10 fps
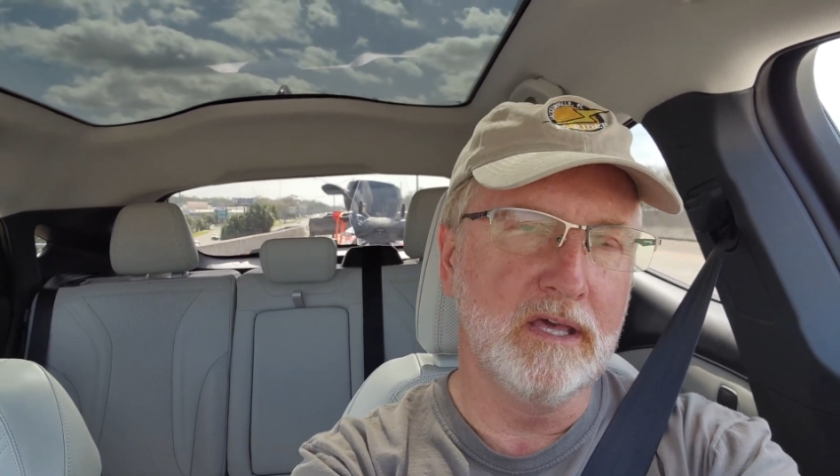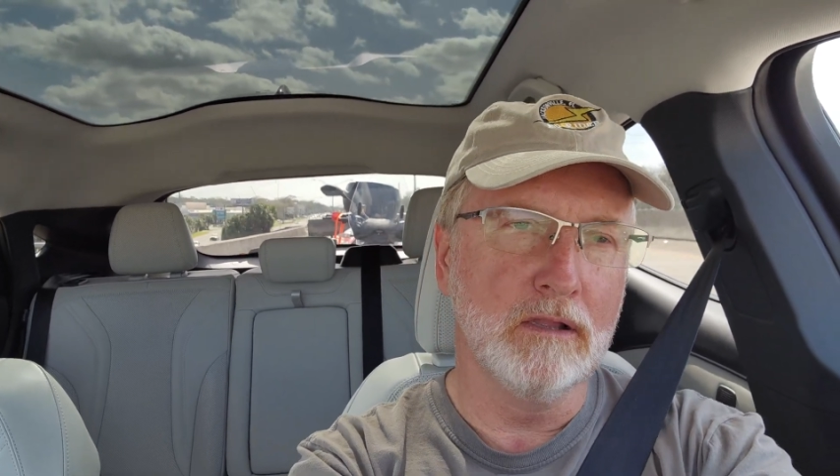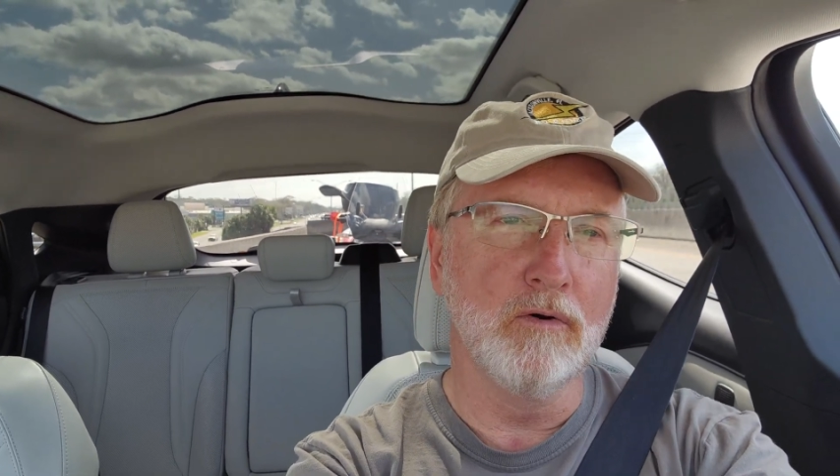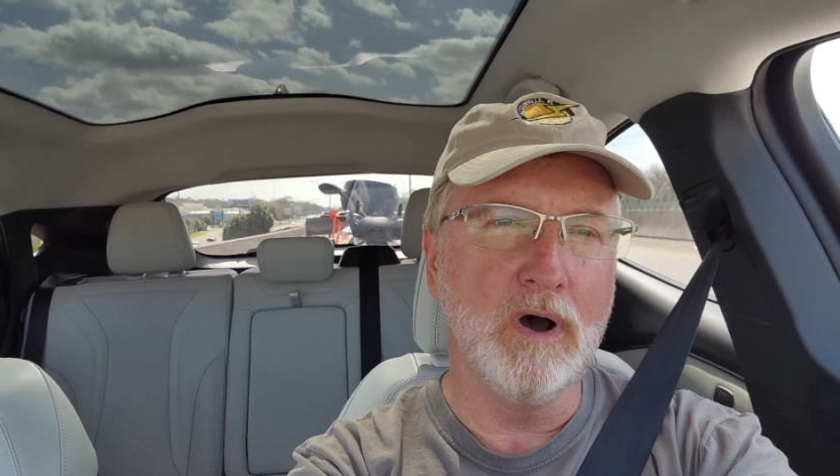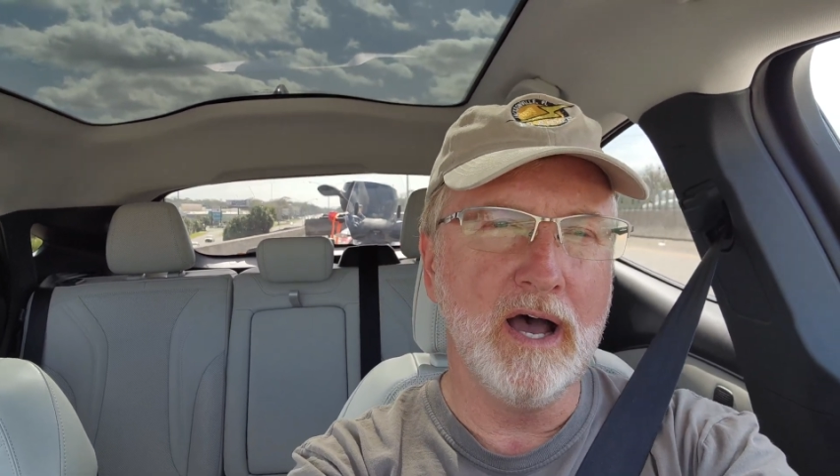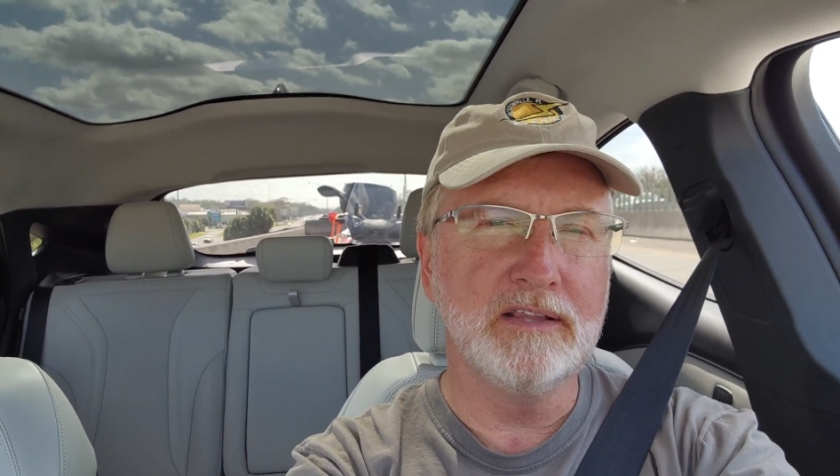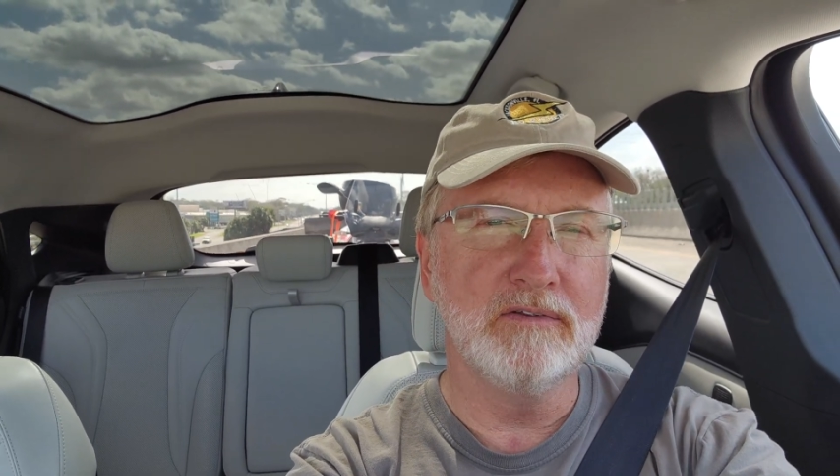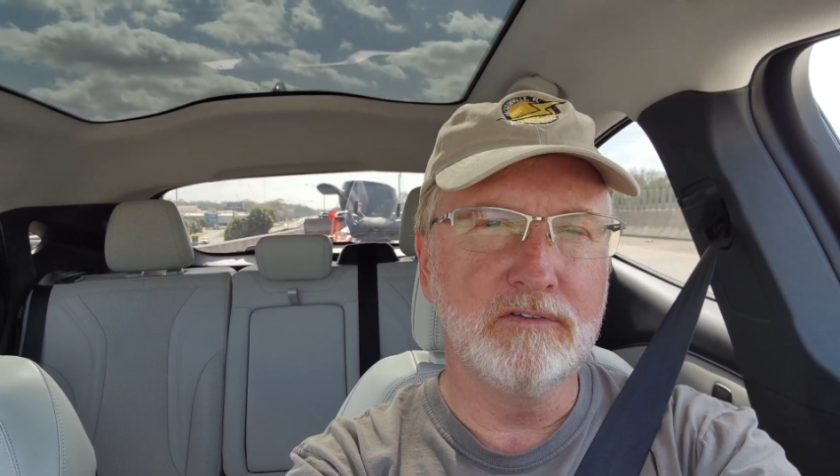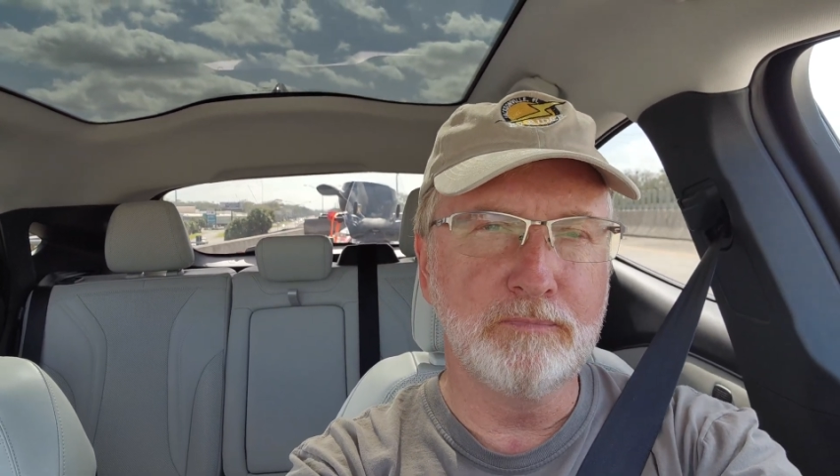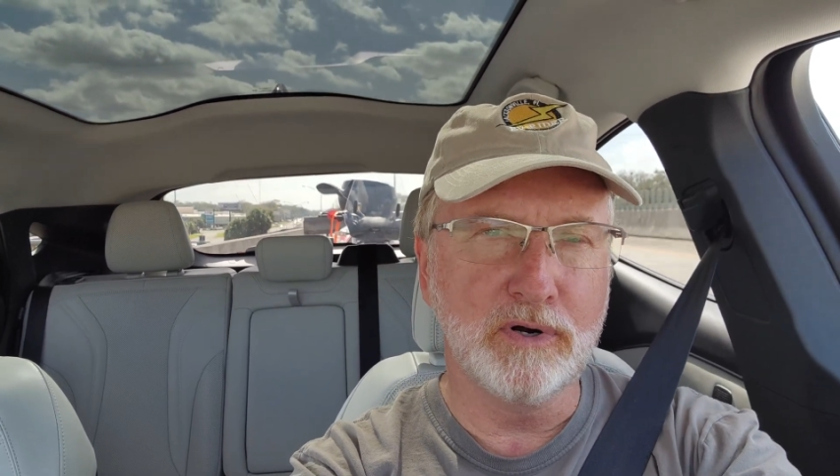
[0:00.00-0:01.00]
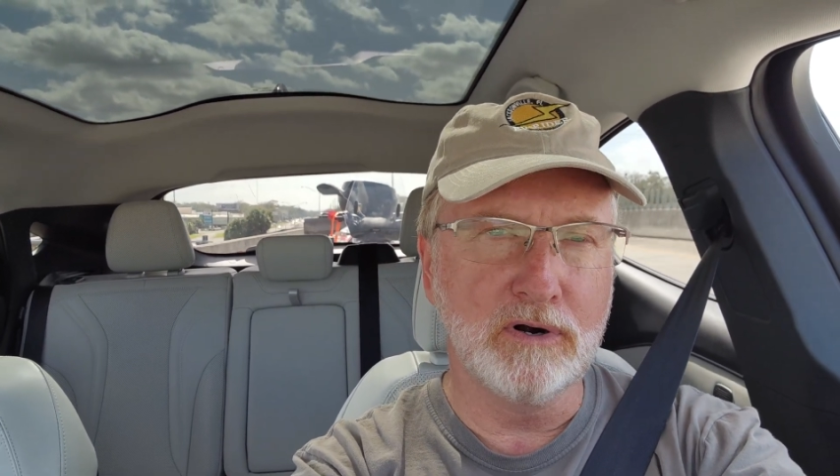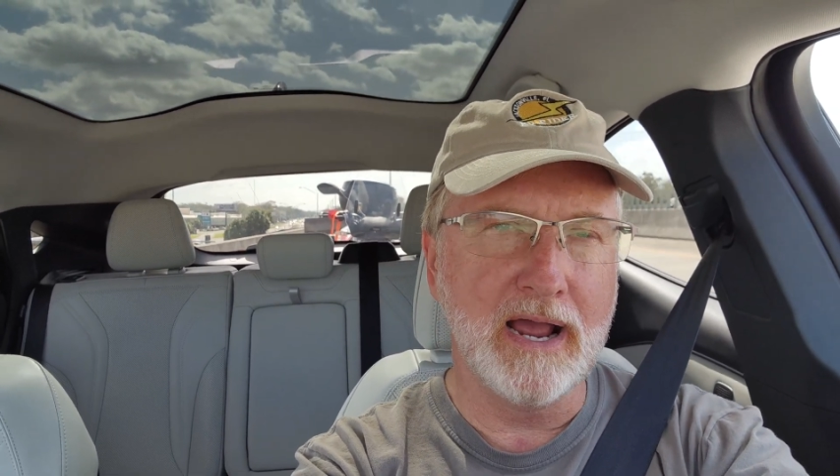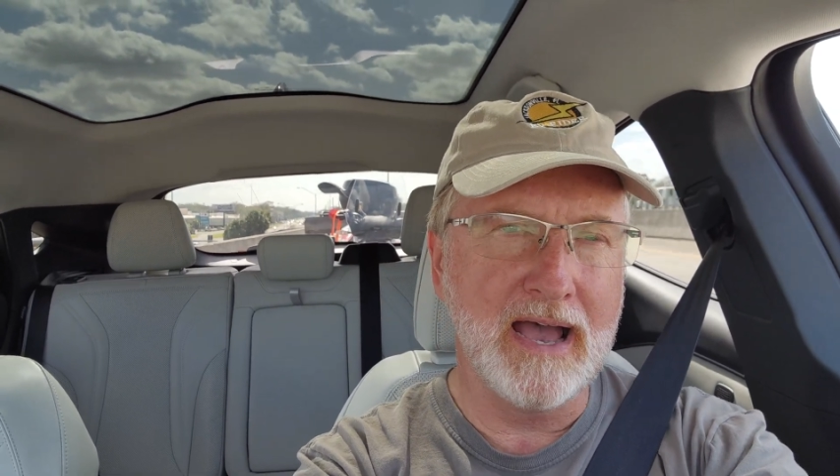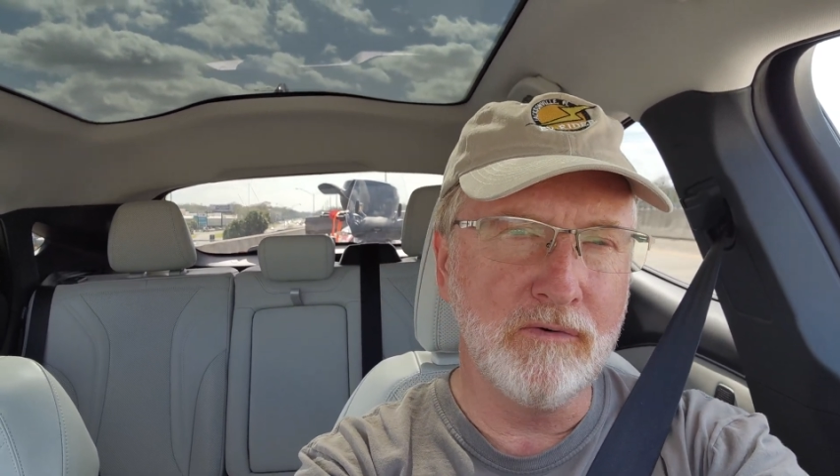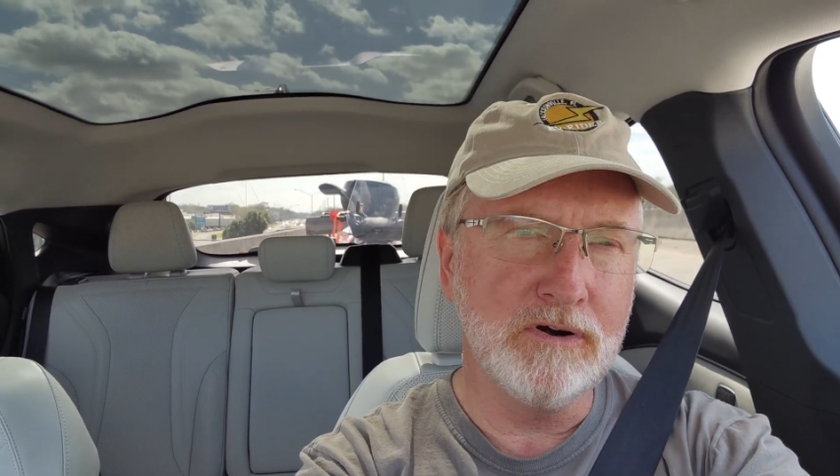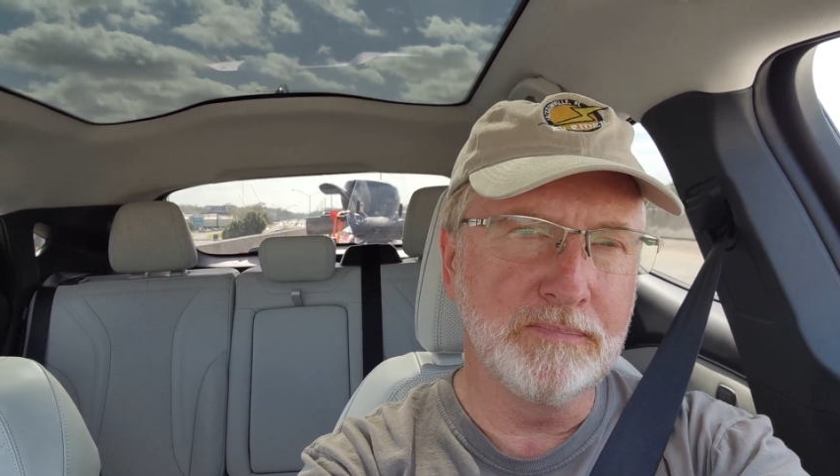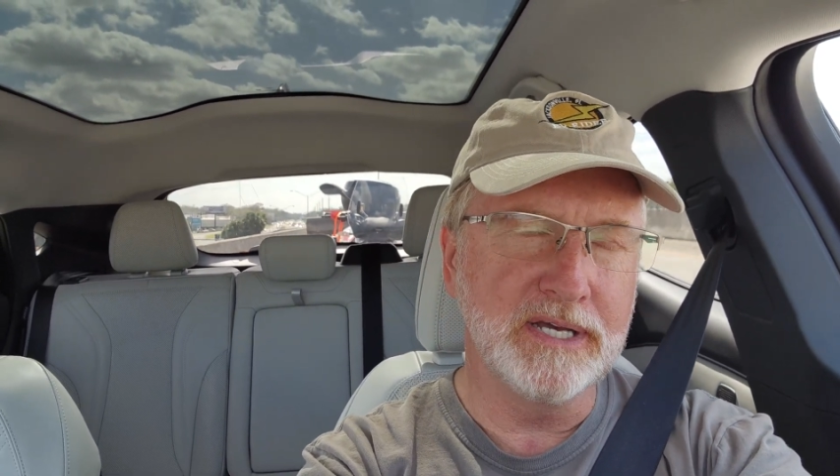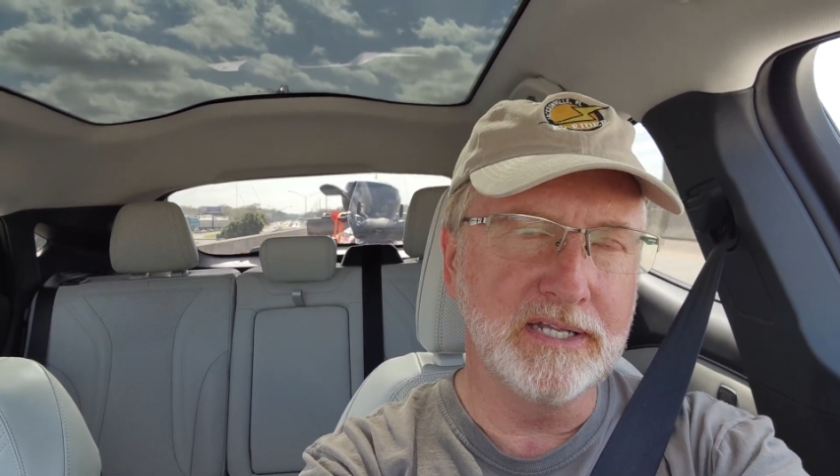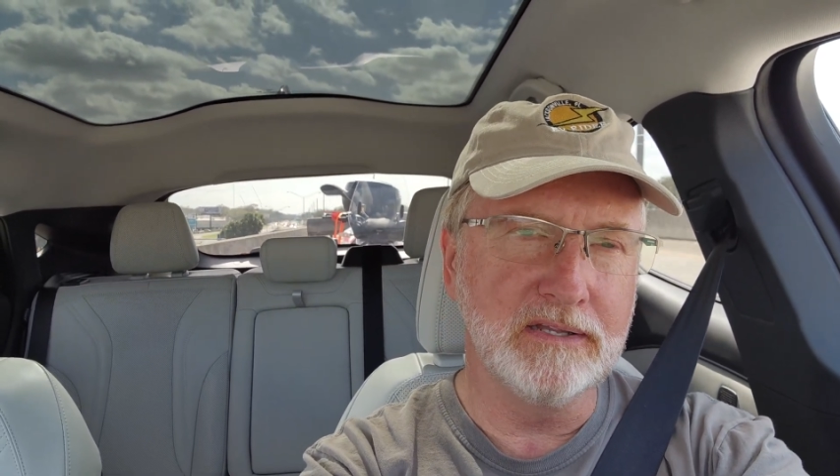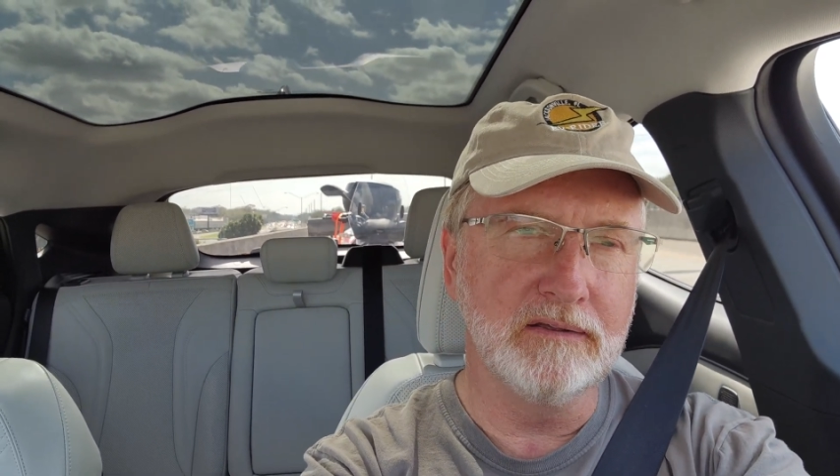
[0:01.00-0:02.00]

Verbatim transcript: kilowatts per hour, but